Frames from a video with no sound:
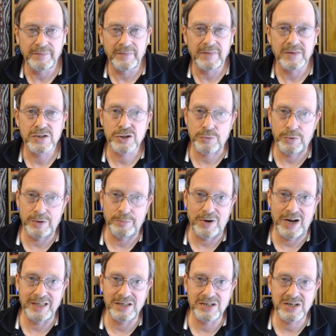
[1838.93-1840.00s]
Screen
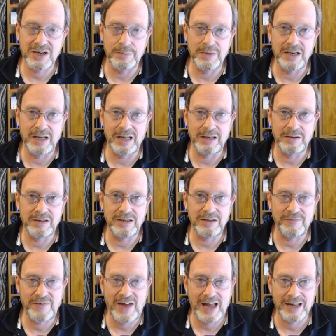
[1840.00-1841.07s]
brightness coming into
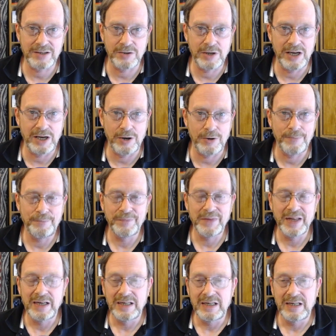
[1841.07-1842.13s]
factor here.
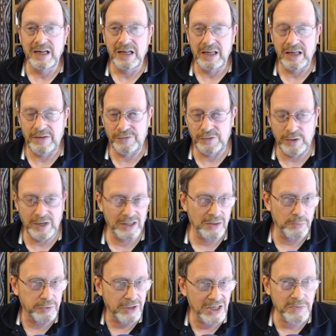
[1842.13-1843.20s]
If you hit
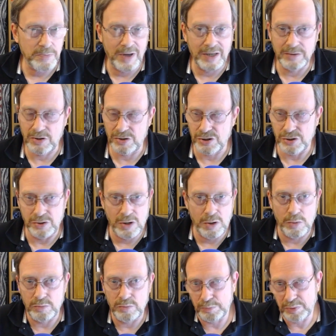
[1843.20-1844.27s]
the plus button, because you
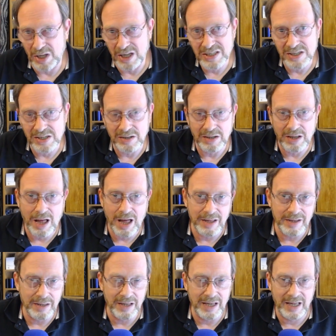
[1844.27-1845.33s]
know plus
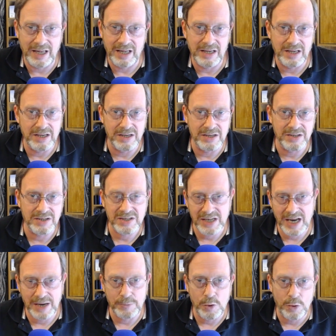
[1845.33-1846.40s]
is
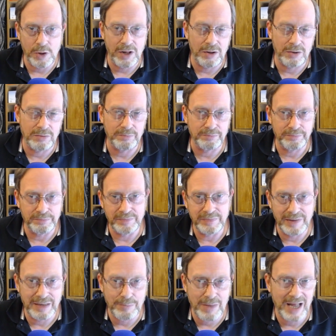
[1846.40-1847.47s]
same coil,
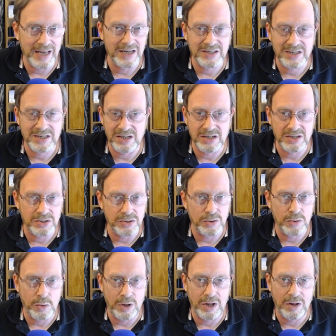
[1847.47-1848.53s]
minus is new
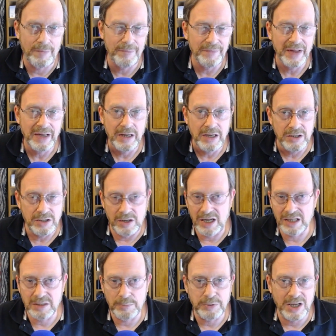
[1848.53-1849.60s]
coil. You
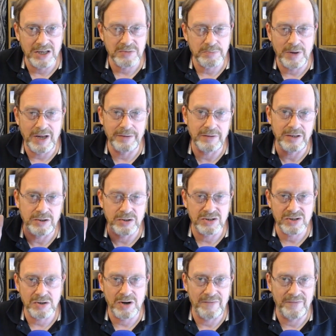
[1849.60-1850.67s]
hit the plus button, you
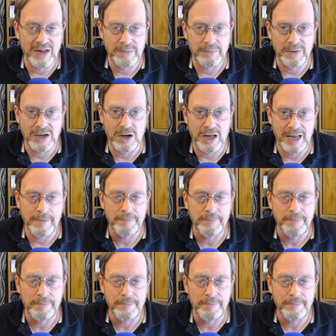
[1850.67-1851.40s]
start vaping on it,